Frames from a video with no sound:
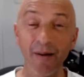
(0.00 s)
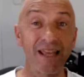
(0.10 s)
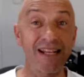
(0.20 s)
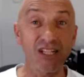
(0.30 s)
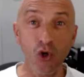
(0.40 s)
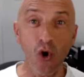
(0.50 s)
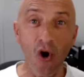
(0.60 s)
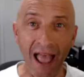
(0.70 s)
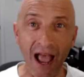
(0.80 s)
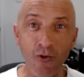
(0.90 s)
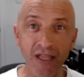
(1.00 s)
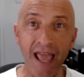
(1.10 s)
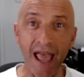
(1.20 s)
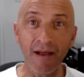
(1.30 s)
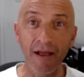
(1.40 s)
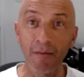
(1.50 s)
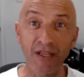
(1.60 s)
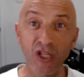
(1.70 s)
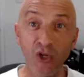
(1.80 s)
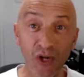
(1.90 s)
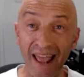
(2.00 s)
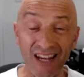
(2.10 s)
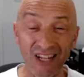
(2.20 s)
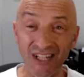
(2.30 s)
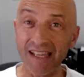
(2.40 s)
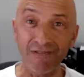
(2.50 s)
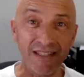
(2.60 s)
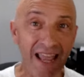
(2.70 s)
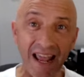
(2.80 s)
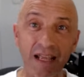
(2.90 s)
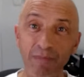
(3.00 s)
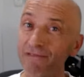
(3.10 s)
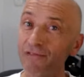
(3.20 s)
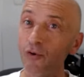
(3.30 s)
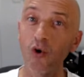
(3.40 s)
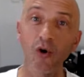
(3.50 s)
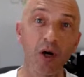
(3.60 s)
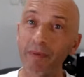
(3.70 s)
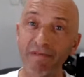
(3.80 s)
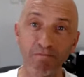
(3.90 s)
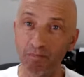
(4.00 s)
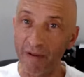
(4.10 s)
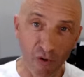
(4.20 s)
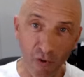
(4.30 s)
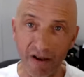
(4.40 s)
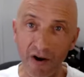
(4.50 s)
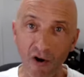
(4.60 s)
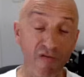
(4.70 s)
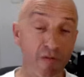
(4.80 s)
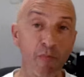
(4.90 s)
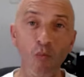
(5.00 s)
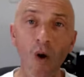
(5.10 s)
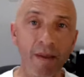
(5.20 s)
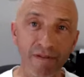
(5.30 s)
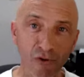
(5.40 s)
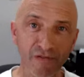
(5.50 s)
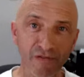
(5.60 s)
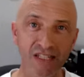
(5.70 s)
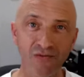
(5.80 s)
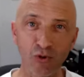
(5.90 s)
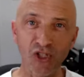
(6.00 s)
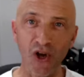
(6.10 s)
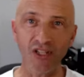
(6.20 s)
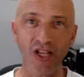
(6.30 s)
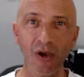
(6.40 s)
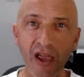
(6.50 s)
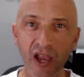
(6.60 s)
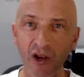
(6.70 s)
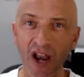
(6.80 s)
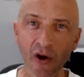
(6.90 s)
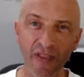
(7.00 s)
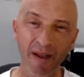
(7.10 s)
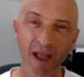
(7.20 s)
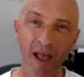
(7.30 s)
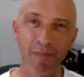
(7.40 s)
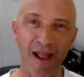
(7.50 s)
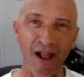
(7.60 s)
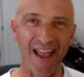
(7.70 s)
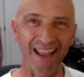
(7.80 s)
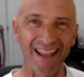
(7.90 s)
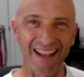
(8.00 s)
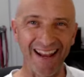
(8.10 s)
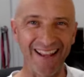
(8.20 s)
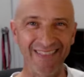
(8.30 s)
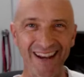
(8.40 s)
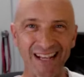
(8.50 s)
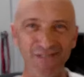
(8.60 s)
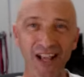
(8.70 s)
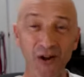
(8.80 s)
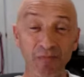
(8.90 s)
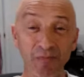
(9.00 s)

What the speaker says: It's not out yet, but you can actually even get it before you arrive and way before the festival starts. So I'll let you know that about that in the next video.